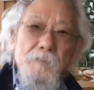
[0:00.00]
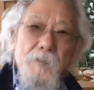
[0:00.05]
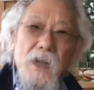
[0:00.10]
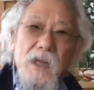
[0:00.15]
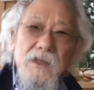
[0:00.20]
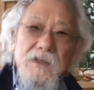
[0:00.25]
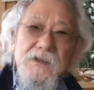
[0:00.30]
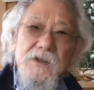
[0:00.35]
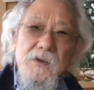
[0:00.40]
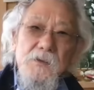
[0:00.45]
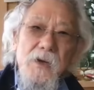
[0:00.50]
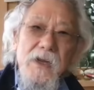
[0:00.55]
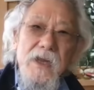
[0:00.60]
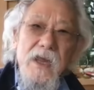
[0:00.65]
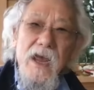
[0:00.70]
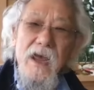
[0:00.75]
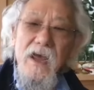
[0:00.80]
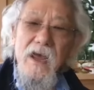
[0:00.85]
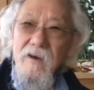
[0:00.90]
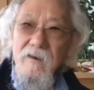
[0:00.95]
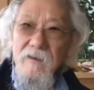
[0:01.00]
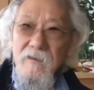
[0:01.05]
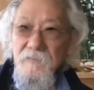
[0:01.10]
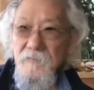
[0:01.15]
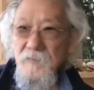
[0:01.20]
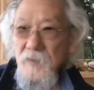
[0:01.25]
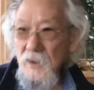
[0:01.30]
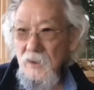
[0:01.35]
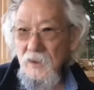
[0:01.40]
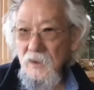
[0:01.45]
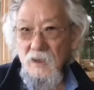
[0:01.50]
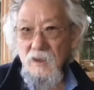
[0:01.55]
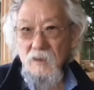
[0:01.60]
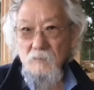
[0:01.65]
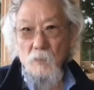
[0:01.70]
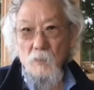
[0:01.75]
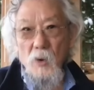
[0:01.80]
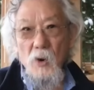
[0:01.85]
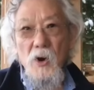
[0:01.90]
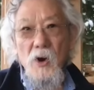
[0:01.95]
And so we have
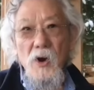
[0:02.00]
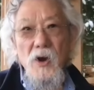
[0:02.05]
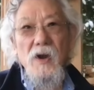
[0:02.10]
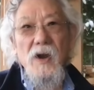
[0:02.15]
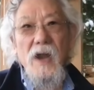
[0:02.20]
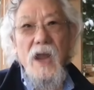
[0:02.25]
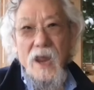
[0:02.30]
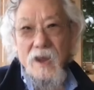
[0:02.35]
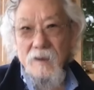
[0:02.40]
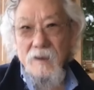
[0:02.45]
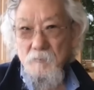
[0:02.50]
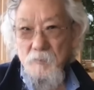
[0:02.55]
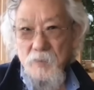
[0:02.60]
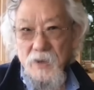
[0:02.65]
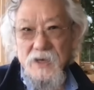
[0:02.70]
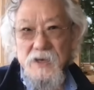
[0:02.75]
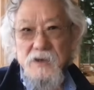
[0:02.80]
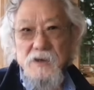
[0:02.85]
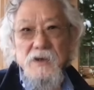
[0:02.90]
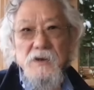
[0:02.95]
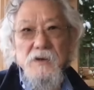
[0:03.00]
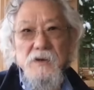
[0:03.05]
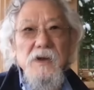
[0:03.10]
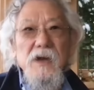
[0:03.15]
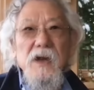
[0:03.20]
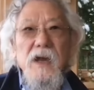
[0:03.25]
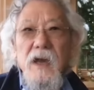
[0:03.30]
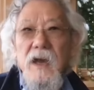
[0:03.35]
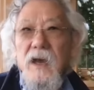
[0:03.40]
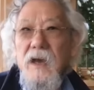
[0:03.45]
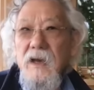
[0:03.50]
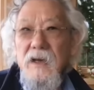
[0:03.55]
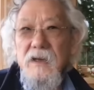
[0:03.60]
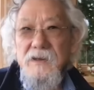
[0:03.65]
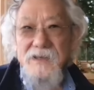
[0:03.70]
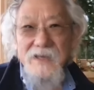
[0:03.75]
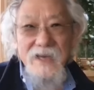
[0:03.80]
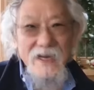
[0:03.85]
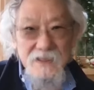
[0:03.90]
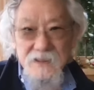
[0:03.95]
more and bigger
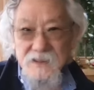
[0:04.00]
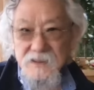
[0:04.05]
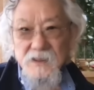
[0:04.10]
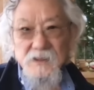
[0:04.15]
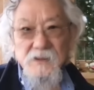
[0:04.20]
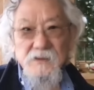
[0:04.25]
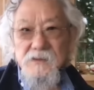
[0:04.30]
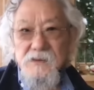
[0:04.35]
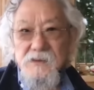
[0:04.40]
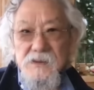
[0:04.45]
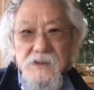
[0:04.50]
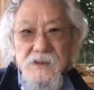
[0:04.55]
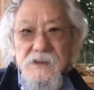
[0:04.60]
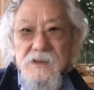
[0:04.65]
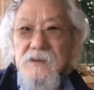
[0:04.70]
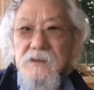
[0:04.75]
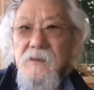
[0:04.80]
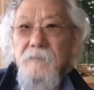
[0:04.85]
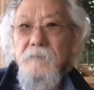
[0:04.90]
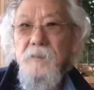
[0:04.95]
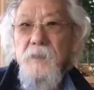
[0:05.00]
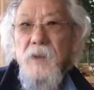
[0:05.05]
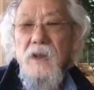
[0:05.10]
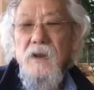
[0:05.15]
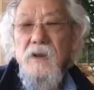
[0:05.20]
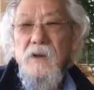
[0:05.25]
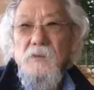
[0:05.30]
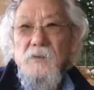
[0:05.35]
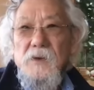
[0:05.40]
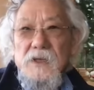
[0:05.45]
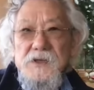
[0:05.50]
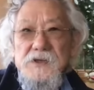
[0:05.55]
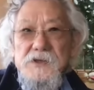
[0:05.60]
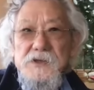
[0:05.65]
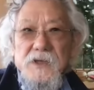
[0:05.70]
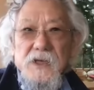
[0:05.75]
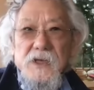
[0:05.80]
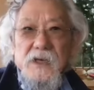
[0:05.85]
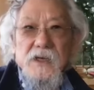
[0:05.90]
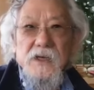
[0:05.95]
dead zones, which,
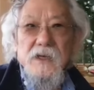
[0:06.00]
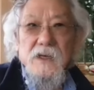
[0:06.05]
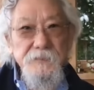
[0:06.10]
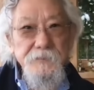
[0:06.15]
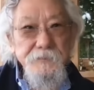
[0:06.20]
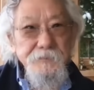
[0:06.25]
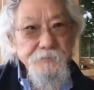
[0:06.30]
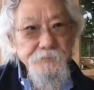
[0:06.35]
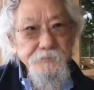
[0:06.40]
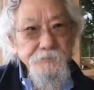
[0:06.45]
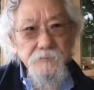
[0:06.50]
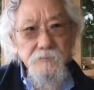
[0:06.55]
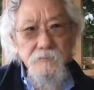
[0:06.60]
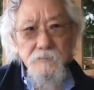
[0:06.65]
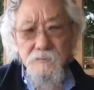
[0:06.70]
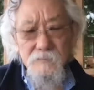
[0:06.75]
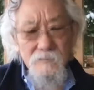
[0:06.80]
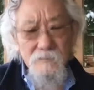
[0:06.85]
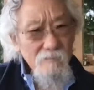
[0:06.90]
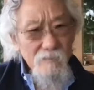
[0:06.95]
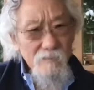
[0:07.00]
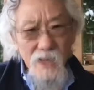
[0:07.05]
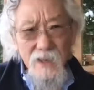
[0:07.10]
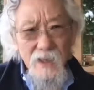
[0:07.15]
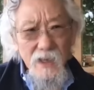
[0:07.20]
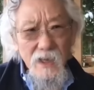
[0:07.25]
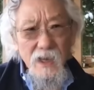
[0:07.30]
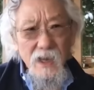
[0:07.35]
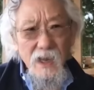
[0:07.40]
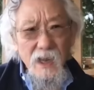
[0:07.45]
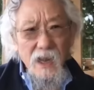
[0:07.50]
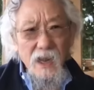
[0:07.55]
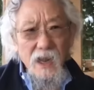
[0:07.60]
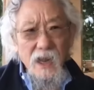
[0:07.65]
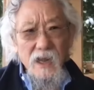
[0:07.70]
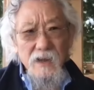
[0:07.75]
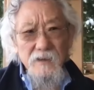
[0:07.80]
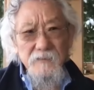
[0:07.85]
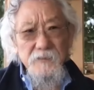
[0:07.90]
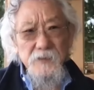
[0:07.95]
you know,
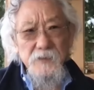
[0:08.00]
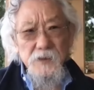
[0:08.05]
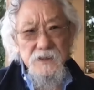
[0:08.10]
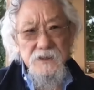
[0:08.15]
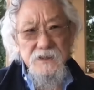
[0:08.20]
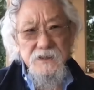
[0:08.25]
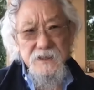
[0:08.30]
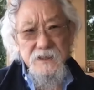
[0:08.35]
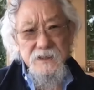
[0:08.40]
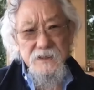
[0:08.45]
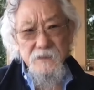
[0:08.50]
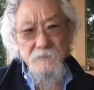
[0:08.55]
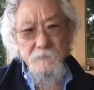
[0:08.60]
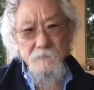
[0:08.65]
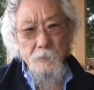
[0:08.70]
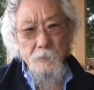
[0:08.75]
where nothing can live.